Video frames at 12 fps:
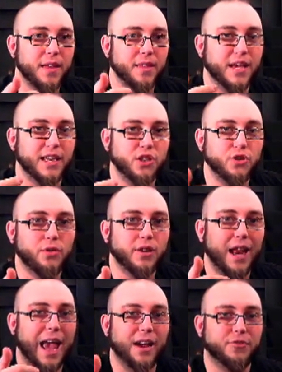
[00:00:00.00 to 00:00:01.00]
then you
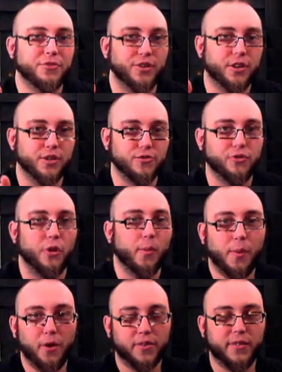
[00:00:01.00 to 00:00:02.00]
could actually control
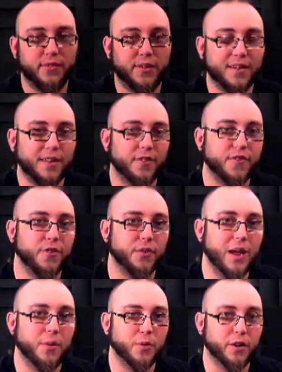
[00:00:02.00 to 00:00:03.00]
parts of the telephone
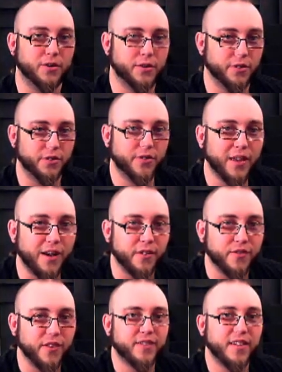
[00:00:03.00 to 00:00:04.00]
network
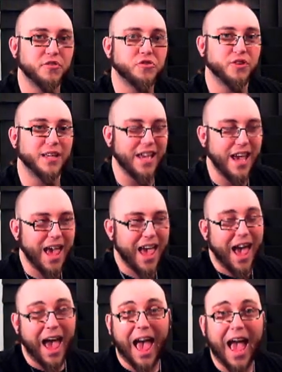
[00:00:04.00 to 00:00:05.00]
yourself, essentially
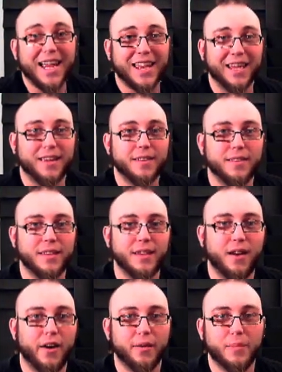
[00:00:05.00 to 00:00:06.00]
hacking
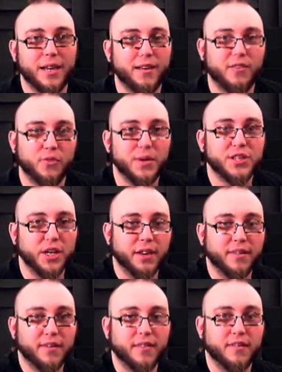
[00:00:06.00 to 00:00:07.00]
the automated switching
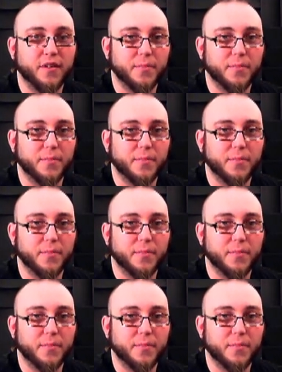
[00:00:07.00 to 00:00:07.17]
system.